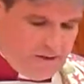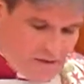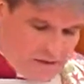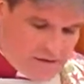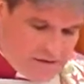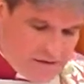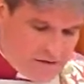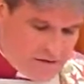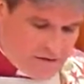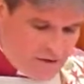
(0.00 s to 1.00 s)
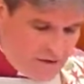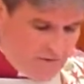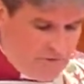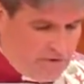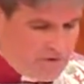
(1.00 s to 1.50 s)
This
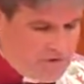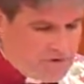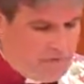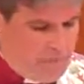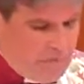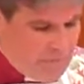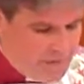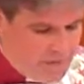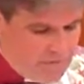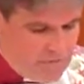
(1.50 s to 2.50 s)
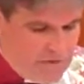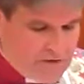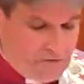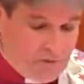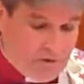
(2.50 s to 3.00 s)
covenant is the people of
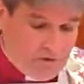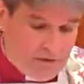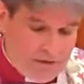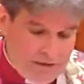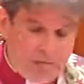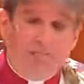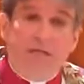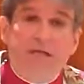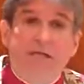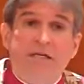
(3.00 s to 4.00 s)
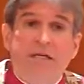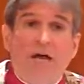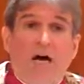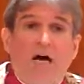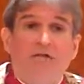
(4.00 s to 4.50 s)
Israel being
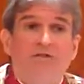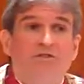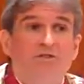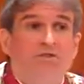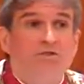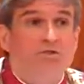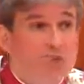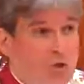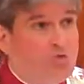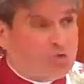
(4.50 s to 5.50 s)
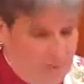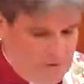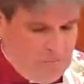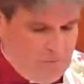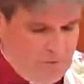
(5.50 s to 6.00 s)
God's chosen
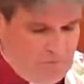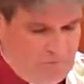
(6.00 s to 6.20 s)
people